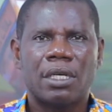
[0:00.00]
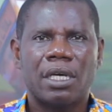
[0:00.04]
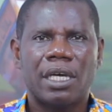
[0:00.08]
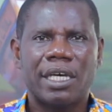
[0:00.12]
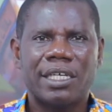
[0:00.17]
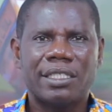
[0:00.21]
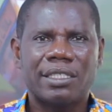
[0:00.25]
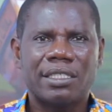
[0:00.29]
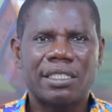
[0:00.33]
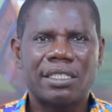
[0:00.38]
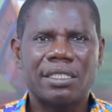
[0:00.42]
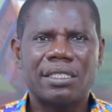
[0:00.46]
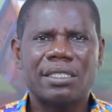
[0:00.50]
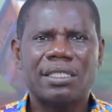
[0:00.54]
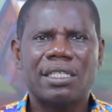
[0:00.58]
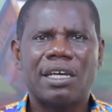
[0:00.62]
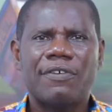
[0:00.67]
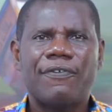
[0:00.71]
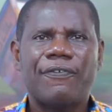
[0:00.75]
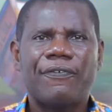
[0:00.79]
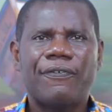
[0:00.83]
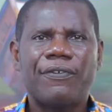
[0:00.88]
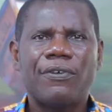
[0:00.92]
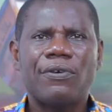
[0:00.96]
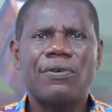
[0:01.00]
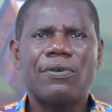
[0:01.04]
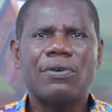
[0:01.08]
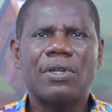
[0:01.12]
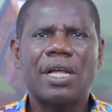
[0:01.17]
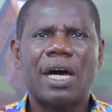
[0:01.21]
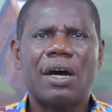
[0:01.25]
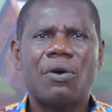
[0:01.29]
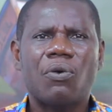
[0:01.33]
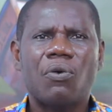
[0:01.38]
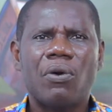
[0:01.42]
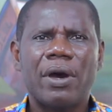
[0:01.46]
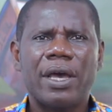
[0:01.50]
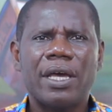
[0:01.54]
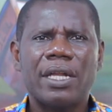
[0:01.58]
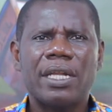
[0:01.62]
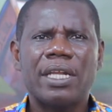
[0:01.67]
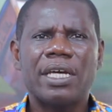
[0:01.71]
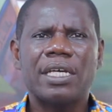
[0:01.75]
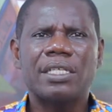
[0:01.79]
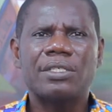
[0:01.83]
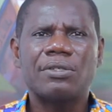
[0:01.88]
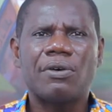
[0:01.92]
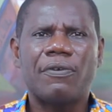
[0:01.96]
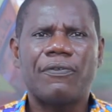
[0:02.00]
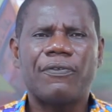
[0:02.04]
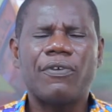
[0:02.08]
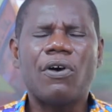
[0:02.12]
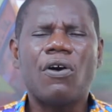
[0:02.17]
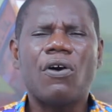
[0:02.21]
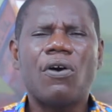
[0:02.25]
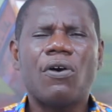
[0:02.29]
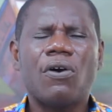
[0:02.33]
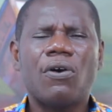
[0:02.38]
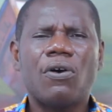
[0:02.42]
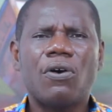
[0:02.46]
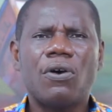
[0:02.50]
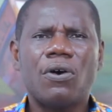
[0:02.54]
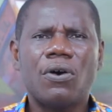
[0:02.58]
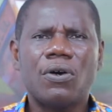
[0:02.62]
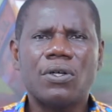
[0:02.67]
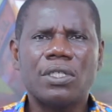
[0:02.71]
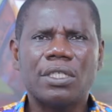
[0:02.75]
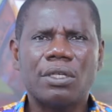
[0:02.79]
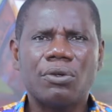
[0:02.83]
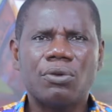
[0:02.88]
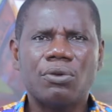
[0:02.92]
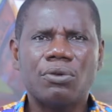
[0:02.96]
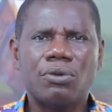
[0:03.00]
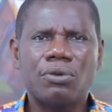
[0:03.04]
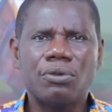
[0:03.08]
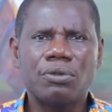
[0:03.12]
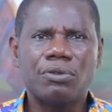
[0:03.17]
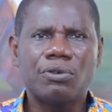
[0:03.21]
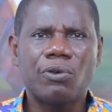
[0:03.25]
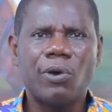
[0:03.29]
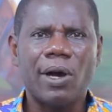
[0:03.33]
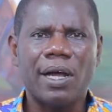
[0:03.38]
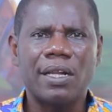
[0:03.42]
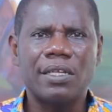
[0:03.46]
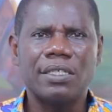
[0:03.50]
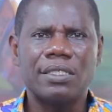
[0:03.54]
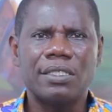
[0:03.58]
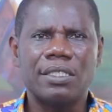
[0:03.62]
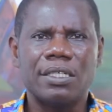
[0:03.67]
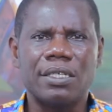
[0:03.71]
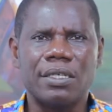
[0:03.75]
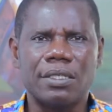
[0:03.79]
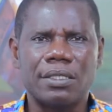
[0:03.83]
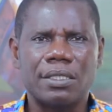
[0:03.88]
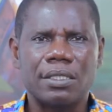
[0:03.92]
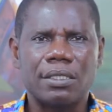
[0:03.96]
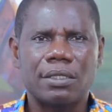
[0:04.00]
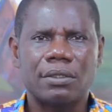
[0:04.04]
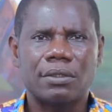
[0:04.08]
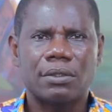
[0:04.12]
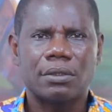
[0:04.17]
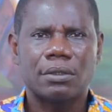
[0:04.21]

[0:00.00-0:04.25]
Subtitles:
It is the full awareness of all the good qualities